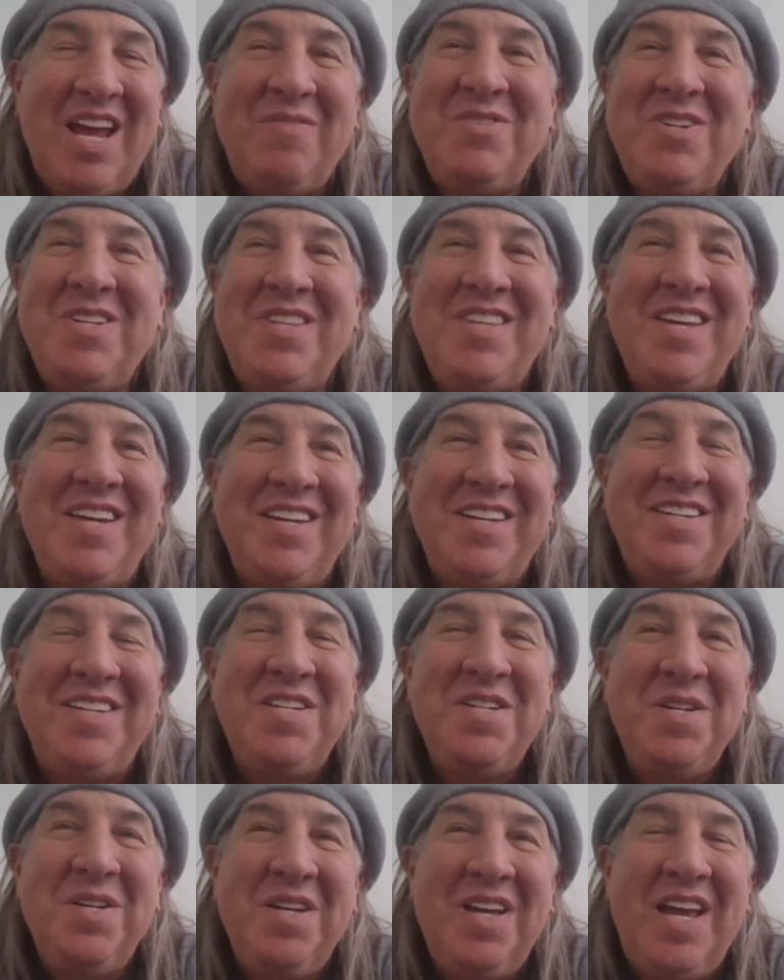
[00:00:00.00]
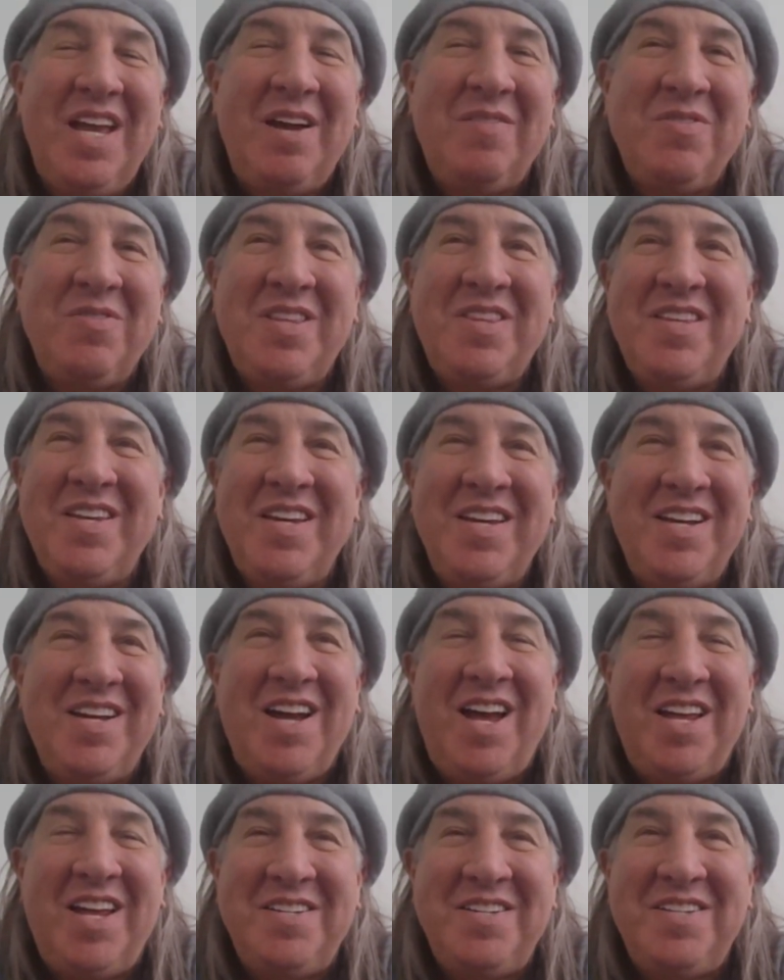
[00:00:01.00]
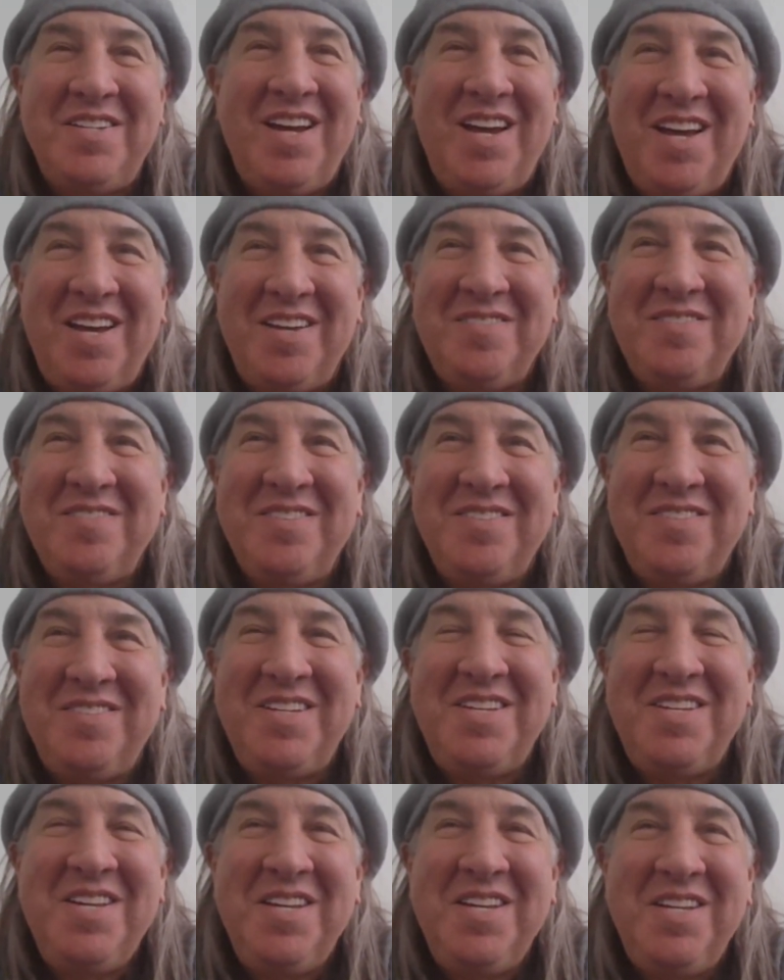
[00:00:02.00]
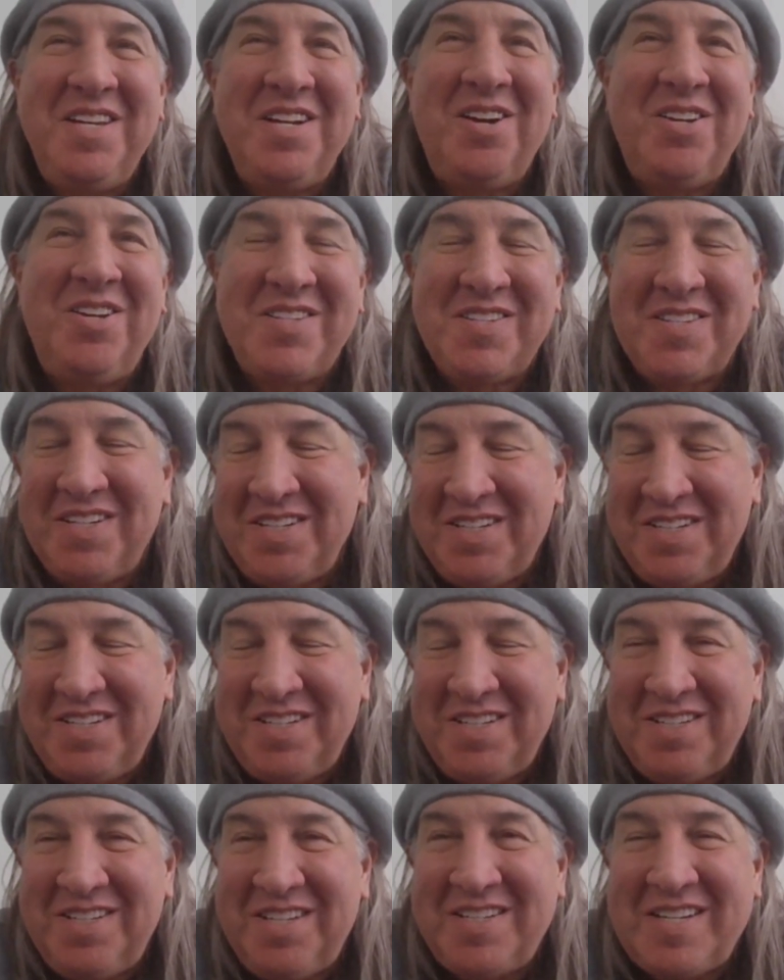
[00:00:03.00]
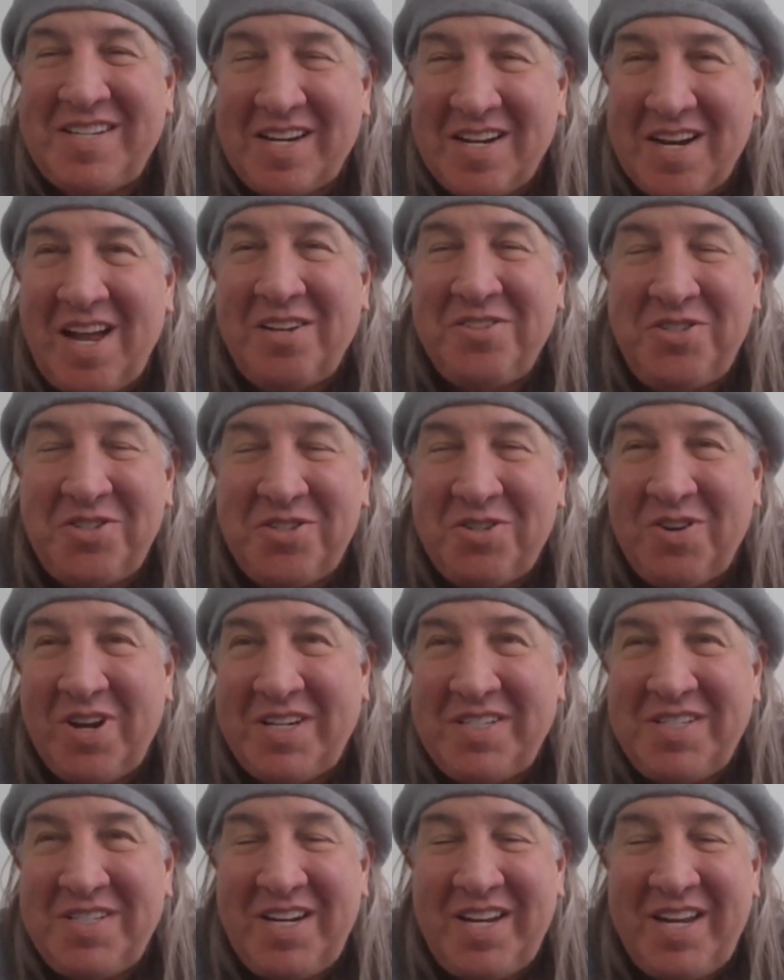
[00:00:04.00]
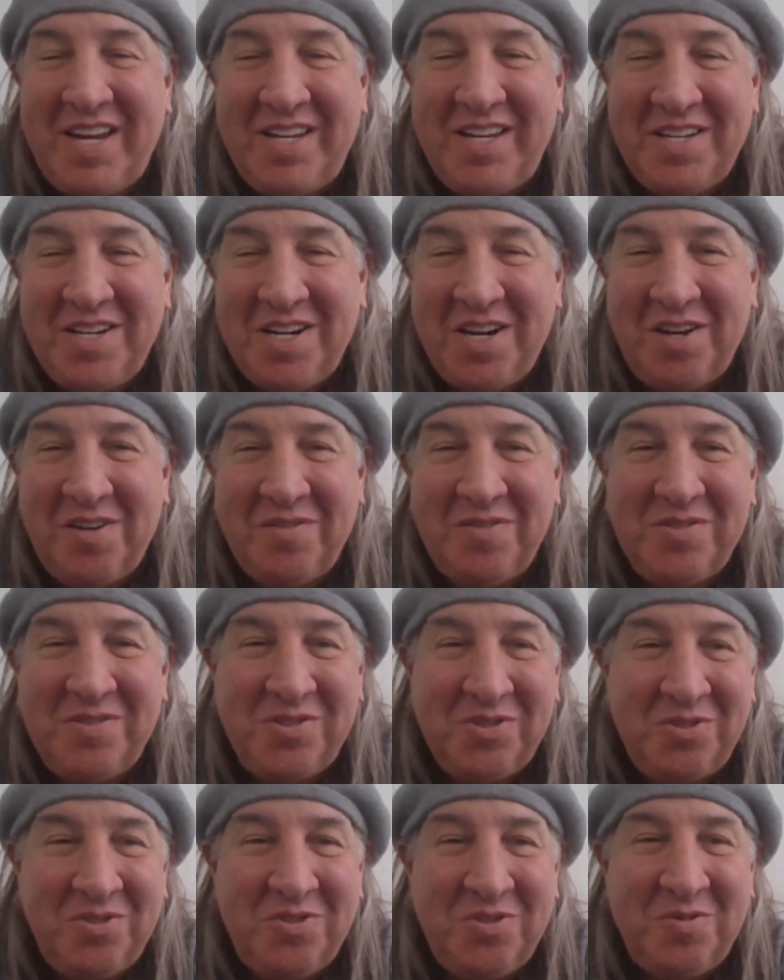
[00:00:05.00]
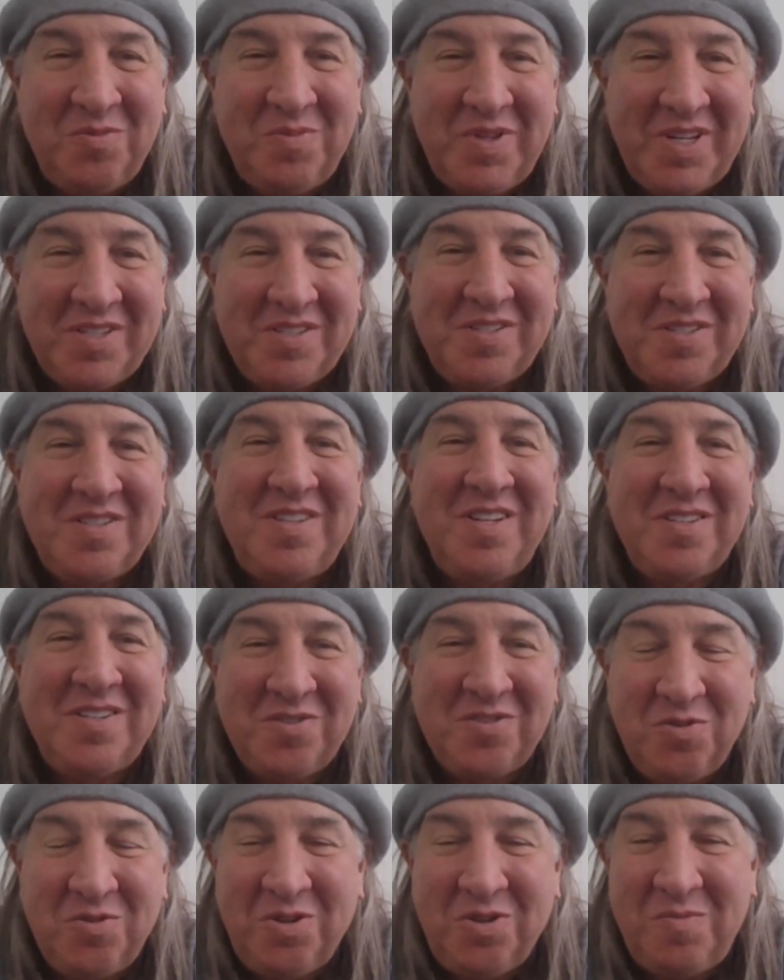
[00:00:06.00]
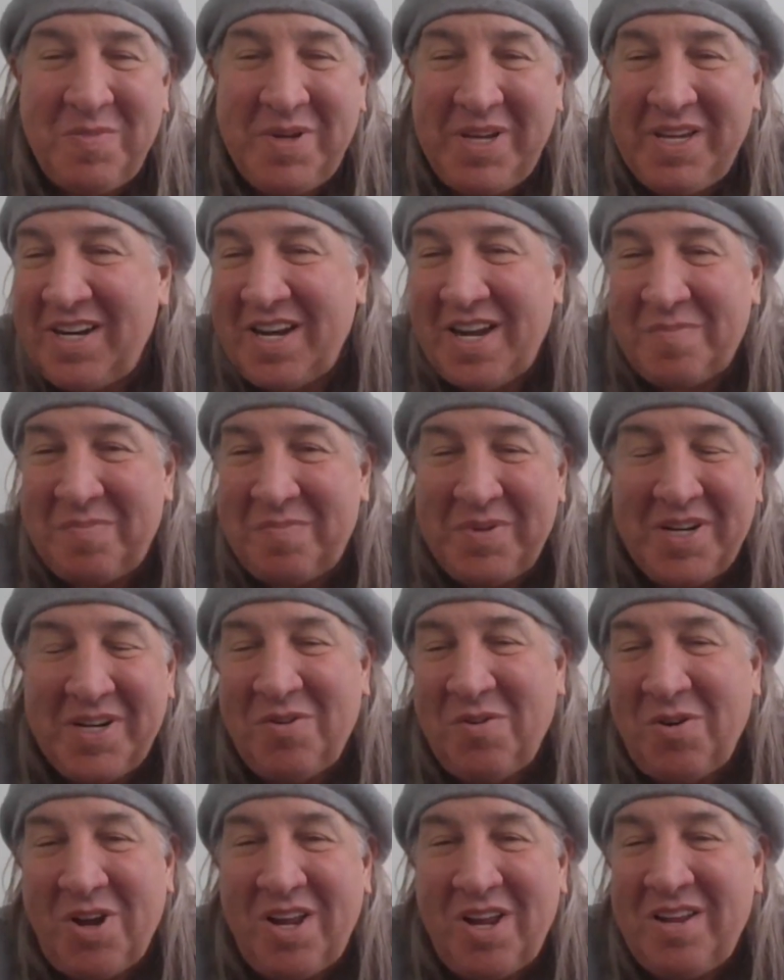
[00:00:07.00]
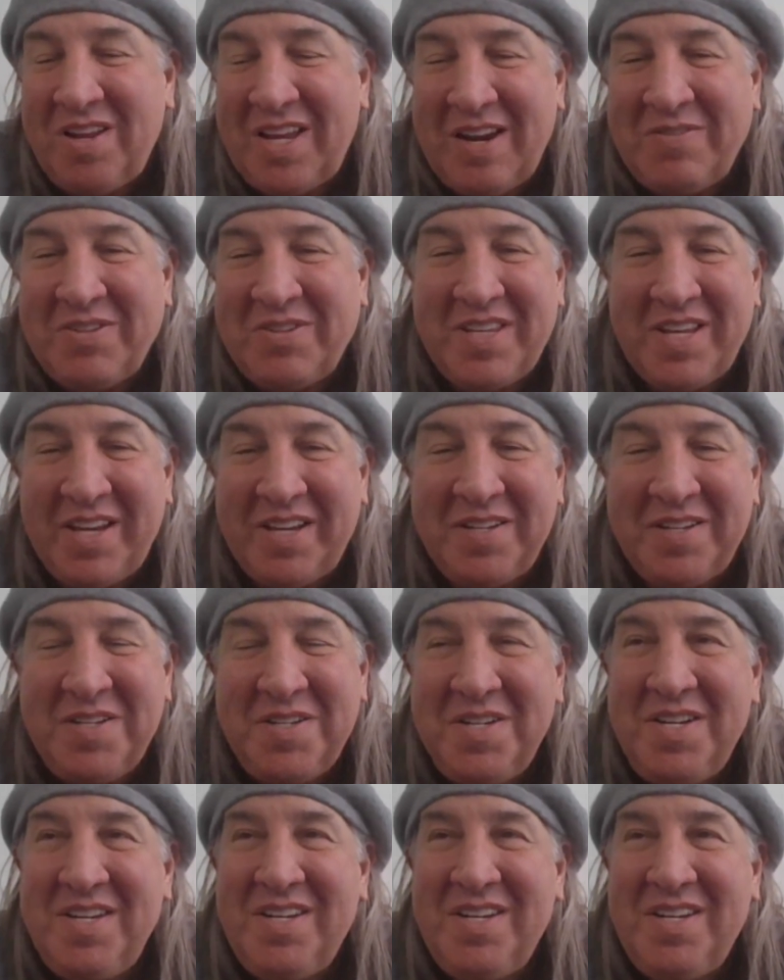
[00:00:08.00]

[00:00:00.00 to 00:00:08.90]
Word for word: Everything, everything on, uh, you know, listen, the, the technology is great today. You know, Zoom, this this Google Meetup, you know, all everything.